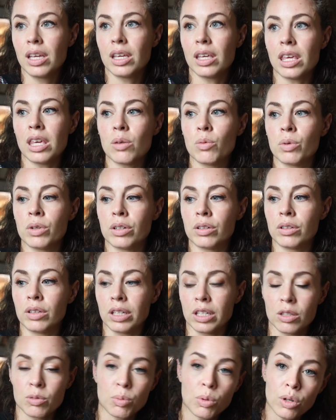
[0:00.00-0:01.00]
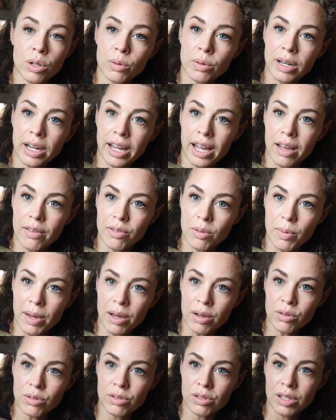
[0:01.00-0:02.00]
He will explore when I have him
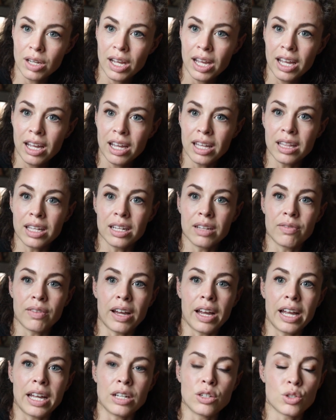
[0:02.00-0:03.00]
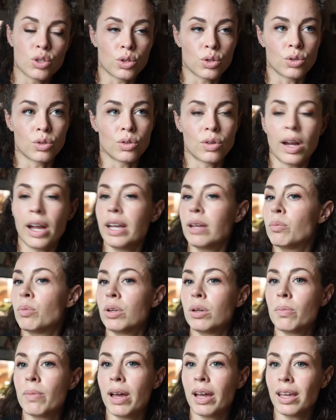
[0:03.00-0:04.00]
out, and then if I try and
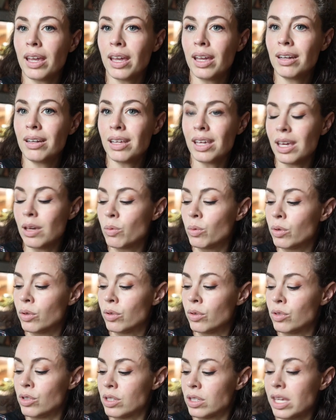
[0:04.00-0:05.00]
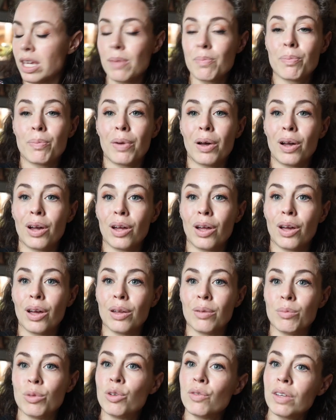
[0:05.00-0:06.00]
put him back in, he will just keep
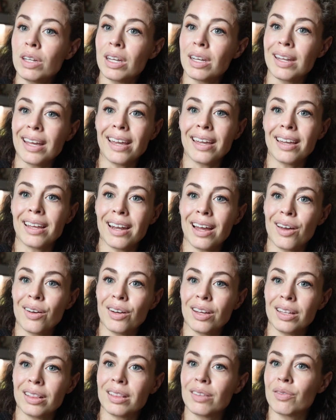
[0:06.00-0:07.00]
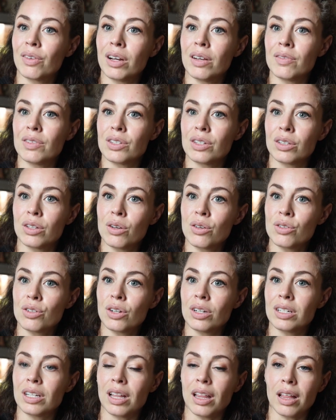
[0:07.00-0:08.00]
on moving and hanging out at the front of his
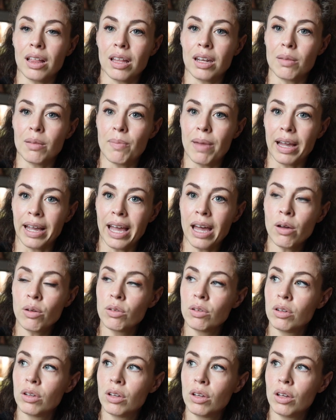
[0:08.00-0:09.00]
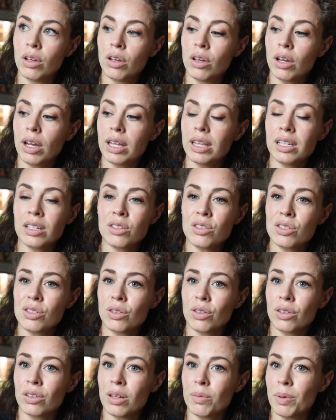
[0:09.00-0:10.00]
enclosure until I let him back out, and then I'll just
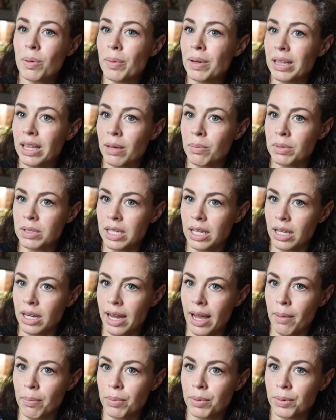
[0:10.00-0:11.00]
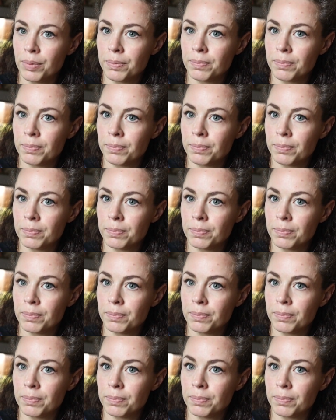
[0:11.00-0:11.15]
curl up on my lap and take a nap.